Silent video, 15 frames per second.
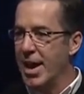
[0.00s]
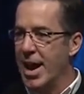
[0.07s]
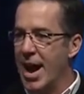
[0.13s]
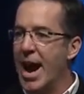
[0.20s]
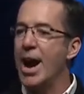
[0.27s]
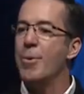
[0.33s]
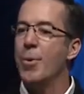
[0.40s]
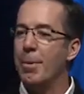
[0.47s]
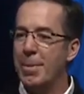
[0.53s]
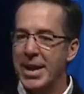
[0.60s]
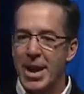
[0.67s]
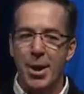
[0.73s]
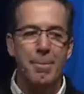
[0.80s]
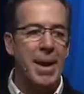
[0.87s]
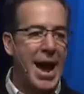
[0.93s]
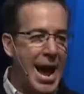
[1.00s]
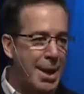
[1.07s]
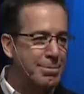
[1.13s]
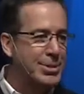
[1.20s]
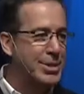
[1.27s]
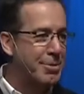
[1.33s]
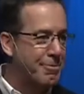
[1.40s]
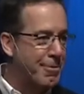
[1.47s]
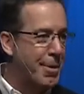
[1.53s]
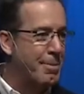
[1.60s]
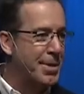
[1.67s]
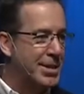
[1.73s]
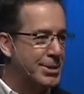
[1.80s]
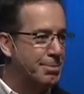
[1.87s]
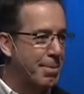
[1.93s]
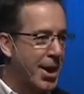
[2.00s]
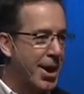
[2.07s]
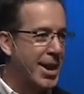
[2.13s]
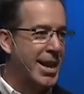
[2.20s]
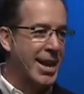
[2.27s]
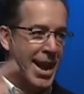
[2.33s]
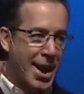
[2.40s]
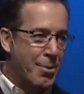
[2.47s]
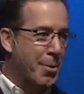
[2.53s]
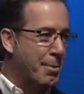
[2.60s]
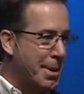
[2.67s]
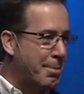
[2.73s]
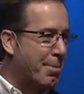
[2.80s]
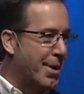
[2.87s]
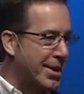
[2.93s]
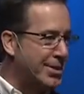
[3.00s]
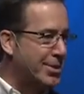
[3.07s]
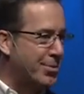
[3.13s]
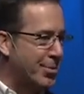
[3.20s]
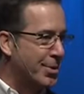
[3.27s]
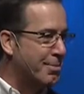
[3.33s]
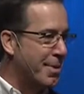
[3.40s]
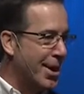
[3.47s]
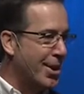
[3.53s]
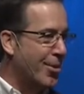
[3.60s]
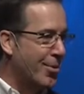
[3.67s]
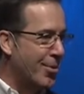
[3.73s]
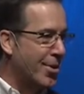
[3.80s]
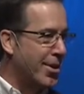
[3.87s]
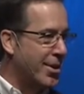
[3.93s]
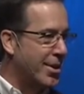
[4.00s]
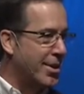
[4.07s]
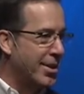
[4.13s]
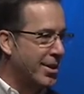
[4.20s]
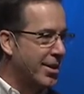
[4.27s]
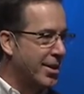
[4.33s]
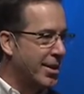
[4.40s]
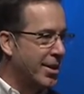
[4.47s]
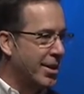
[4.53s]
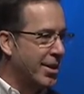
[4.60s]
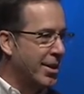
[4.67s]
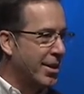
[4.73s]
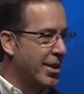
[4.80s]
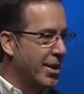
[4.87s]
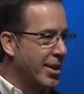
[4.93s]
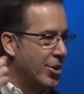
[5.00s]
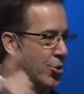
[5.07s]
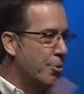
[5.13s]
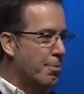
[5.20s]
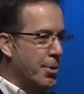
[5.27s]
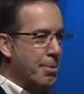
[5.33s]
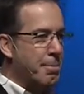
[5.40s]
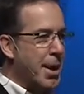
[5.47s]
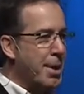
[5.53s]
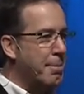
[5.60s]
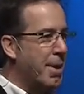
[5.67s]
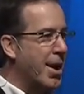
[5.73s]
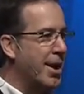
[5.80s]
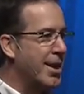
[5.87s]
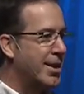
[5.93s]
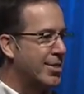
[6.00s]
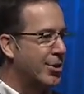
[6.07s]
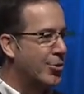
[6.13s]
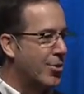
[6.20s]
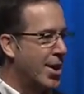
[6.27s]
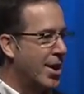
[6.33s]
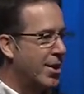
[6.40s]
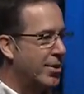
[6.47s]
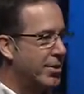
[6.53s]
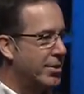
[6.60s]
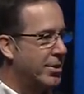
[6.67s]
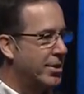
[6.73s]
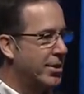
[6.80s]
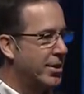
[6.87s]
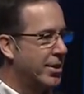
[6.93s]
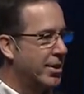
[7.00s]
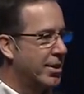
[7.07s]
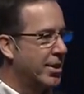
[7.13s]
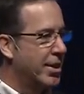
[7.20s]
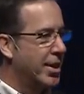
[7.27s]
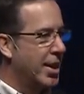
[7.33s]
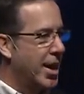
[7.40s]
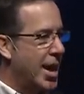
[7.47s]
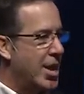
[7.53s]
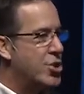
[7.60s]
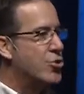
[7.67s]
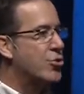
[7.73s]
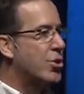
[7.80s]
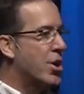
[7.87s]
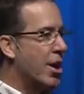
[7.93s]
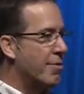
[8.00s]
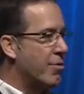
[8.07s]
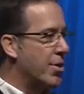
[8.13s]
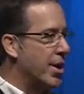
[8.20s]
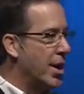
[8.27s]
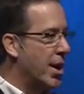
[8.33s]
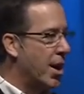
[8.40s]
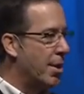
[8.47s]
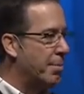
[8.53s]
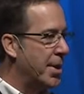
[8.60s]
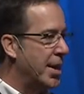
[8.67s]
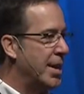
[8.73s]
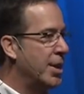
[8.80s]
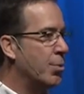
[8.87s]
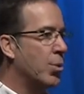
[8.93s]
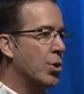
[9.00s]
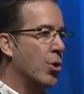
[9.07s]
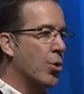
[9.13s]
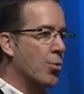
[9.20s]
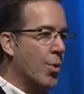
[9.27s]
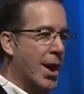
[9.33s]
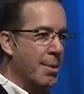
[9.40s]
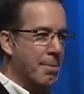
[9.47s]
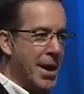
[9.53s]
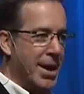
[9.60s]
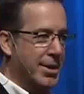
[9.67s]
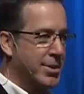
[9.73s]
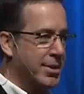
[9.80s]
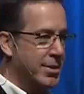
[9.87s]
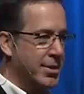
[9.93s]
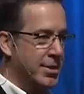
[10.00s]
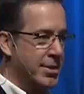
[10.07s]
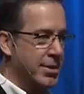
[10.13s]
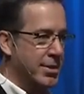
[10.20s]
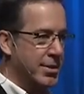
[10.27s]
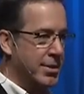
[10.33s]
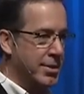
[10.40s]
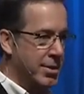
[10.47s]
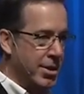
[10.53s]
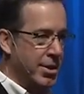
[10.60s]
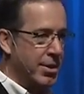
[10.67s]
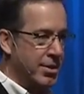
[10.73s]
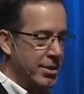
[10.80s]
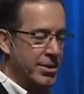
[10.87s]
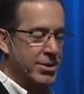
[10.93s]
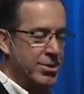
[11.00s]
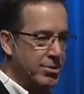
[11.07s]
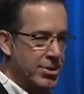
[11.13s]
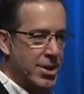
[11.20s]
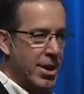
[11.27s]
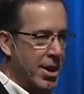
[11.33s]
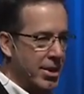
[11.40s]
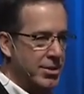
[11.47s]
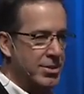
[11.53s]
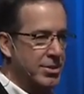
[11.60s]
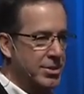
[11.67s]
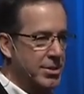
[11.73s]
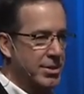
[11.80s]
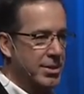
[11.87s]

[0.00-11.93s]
I will become absent from this body and I will be present with my Lord. You'll put my body in the ground and you'll cover it up and it will go right back to, to dust.